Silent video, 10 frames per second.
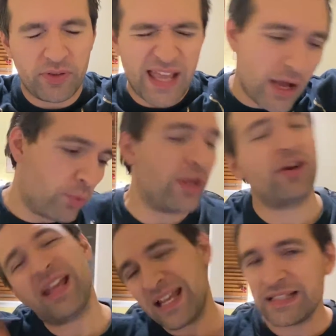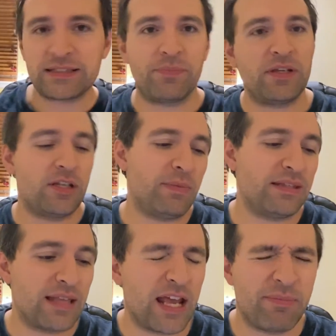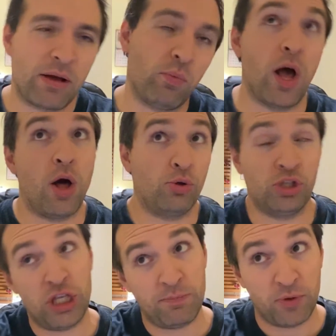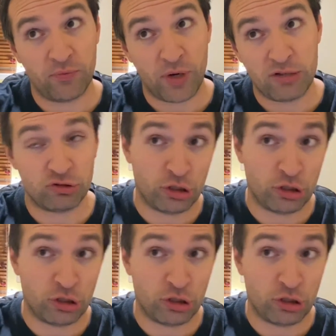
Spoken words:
Now, there is something to be said about, well, keep your friends